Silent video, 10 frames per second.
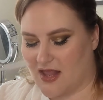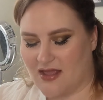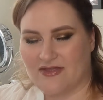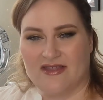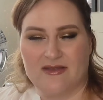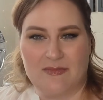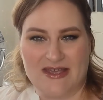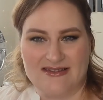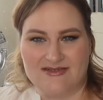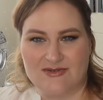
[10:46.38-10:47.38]
And then the
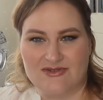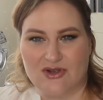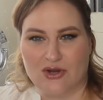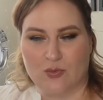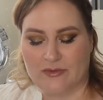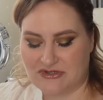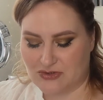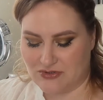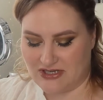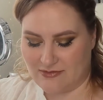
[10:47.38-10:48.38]
base notes are whipped
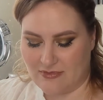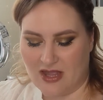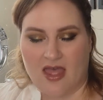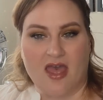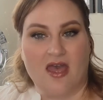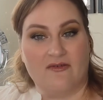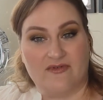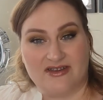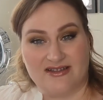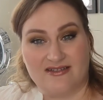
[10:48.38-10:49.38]
cream,
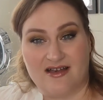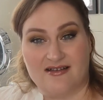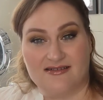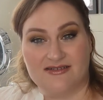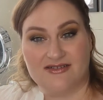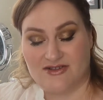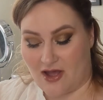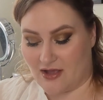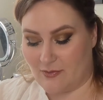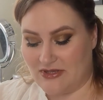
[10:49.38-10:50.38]
vanilla,
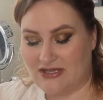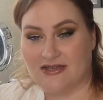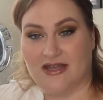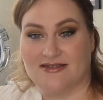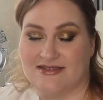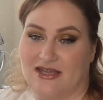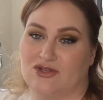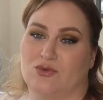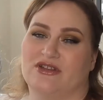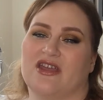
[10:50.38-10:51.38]
tonka bean, and
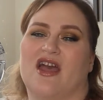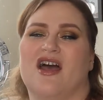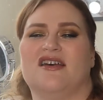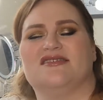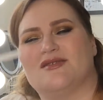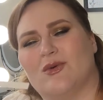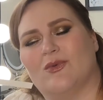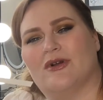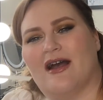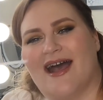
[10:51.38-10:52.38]
sandalwood. So
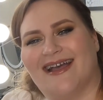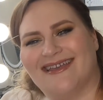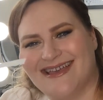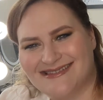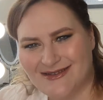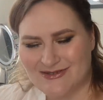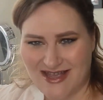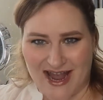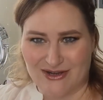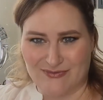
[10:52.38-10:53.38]
I guess I was
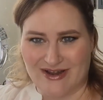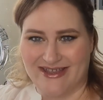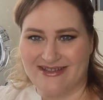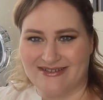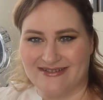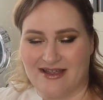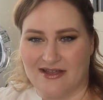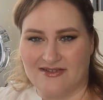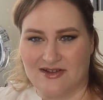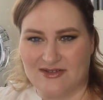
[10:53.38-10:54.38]
kind of right. I
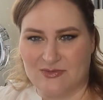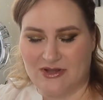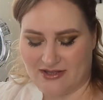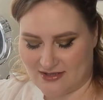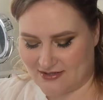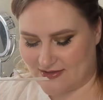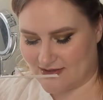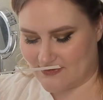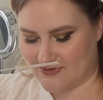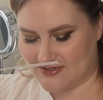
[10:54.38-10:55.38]
talked about uh, that
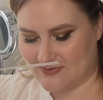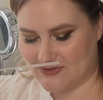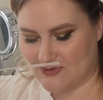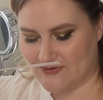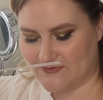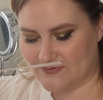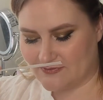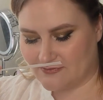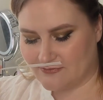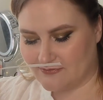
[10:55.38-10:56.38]
there was some sort of
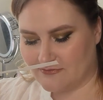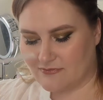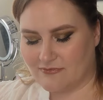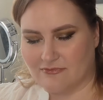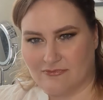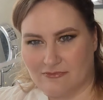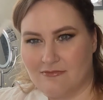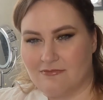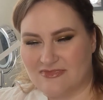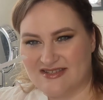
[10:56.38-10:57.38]

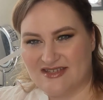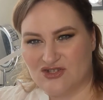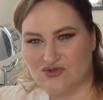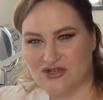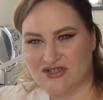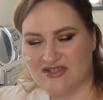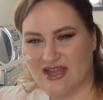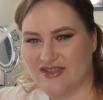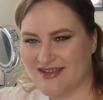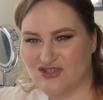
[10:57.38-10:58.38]
citrus. I
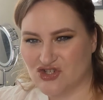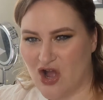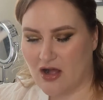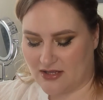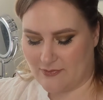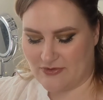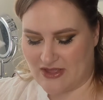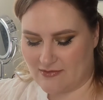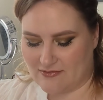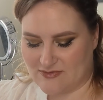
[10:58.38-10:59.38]
said chocolate, but
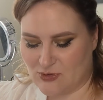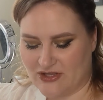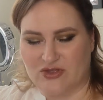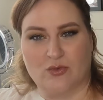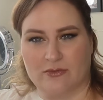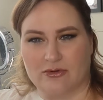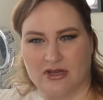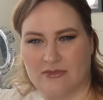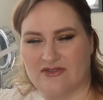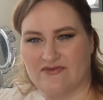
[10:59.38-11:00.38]
that was more like the whipped
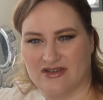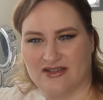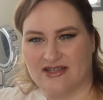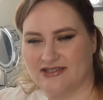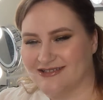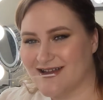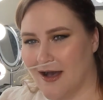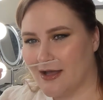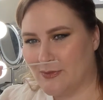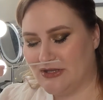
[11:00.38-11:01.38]
cream and the vanilla and the
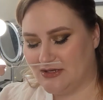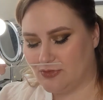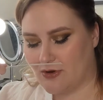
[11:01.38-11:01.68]
tonka bean,